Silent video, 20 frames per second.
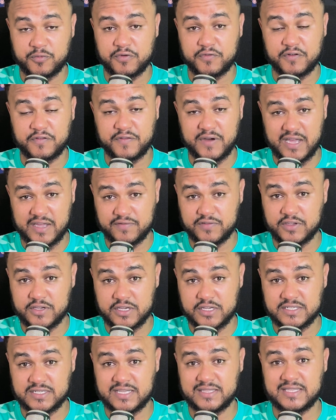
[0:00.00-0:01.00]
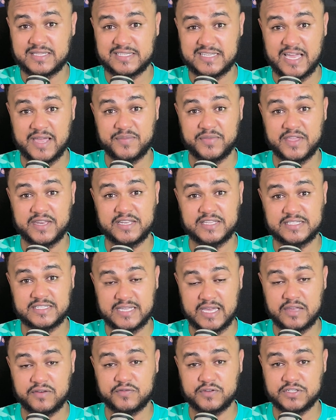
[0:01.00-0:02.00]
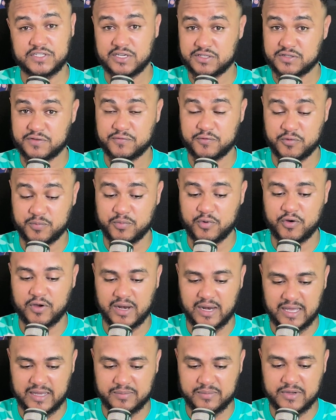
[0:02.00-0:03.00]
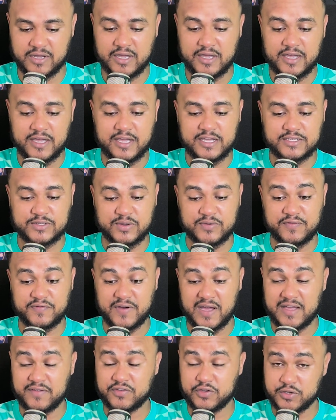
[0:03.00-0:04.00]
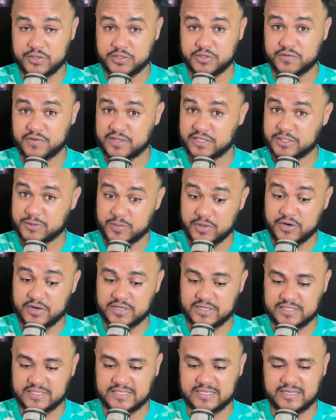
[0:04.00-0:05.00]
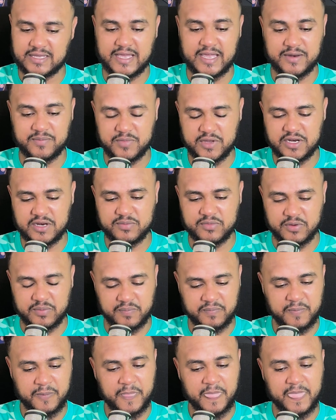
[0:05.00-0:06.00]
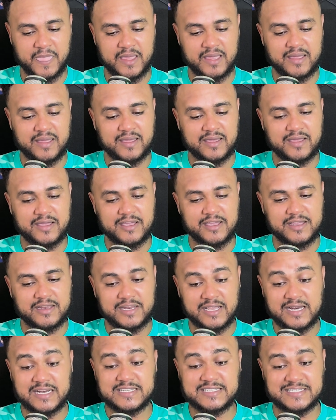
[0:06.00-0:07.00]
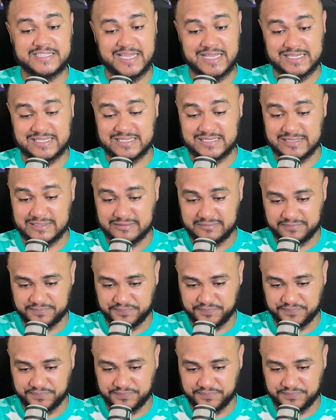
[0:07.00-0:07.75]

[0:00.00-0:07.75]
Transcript: for 5 years at the time that he signed for Chelsea Football Club. So 5 years of experience at minimum. Nicolas Jackson